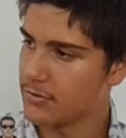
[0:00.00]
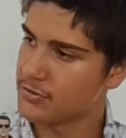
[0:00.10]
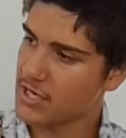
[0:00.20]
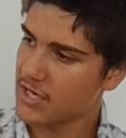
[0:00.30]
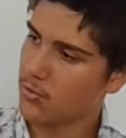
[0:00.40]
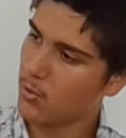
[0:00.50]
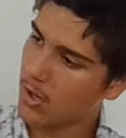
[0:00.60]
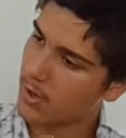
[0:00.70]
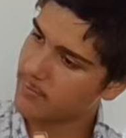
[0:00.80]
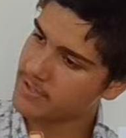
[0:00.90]
Tech
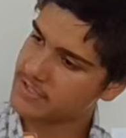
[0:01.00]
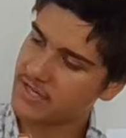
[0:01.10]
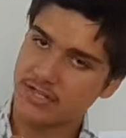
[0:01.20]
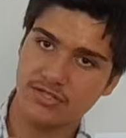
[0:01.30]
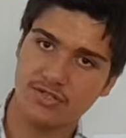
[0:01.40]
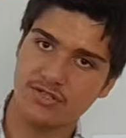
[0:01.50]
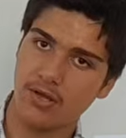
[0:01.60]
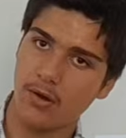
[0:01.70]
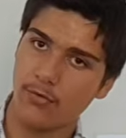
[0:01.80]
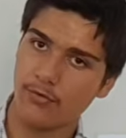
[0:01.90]
Noir, Police Station
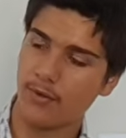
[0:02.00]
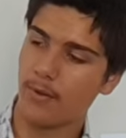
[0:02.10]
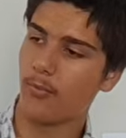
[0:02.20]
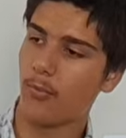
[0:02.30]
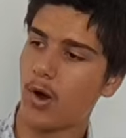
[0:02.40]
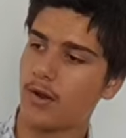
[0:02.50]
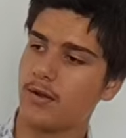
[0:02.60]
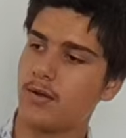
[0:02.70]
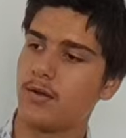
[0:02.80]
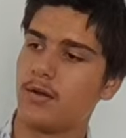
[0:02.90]
Assault for number
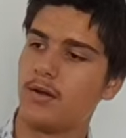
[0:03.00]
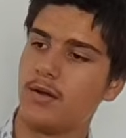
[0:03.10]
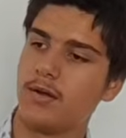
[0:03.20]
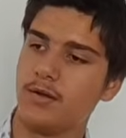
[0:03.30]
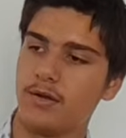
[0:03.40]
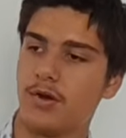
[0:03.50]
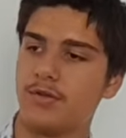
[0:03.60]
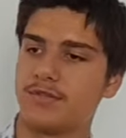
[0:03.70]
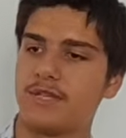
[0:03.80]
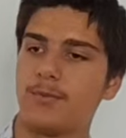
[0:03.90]
1. You got the